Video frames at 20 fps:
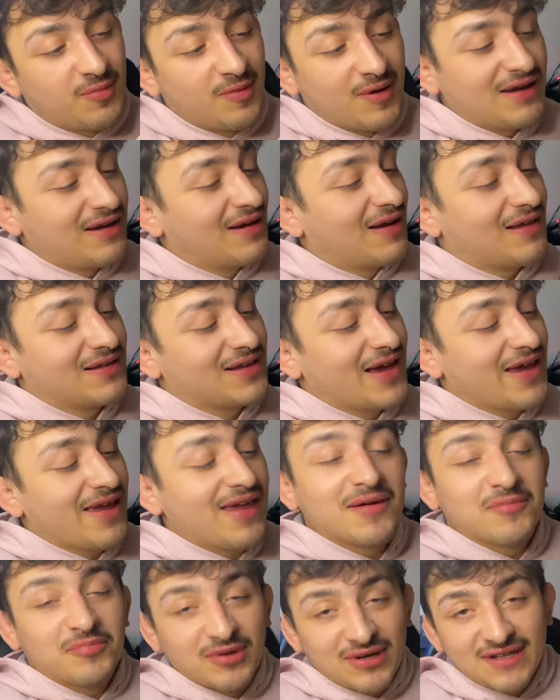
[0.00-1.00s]
might not like
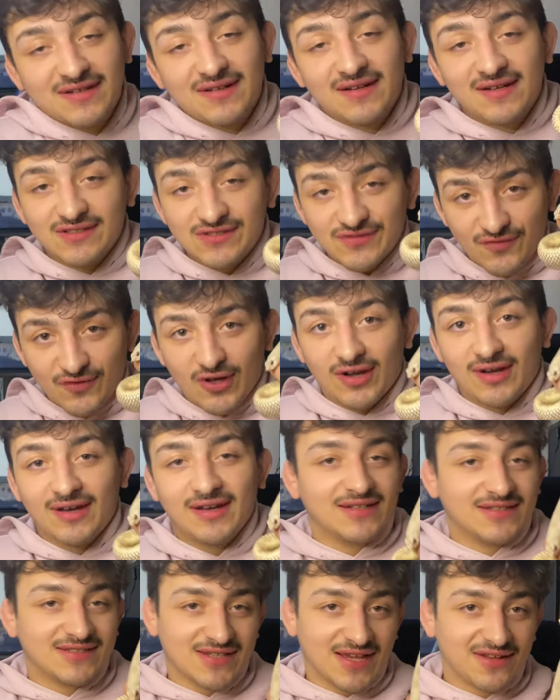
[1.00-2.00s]
it, but it is fun.
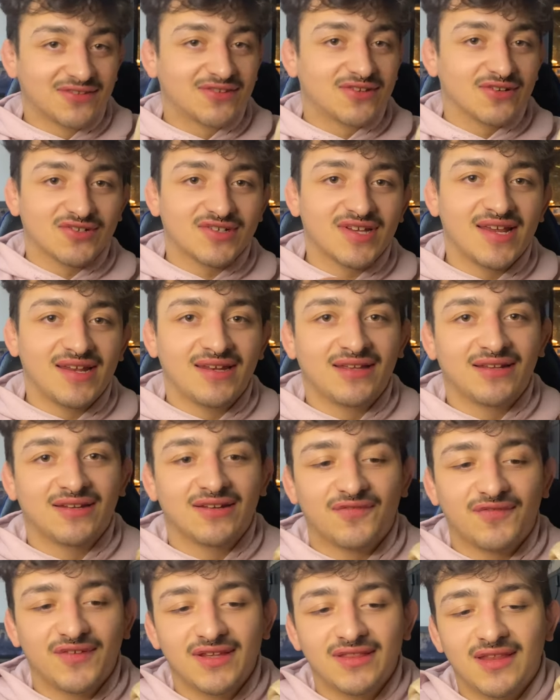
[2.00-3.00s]
It is entertaining to
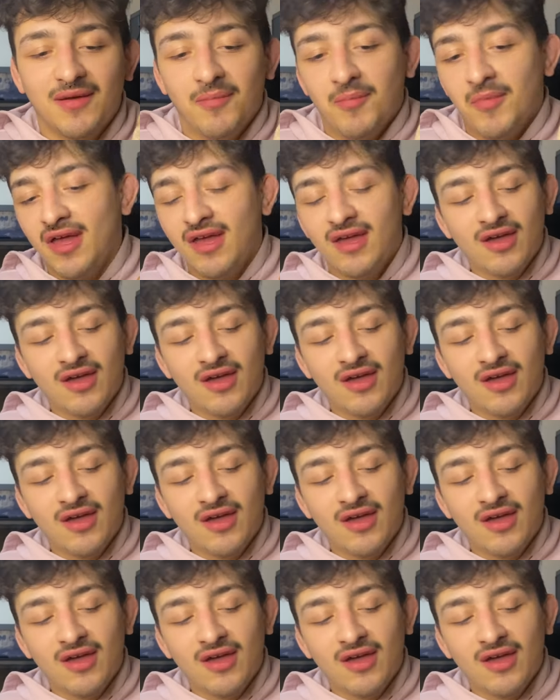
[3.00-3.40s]
feed them.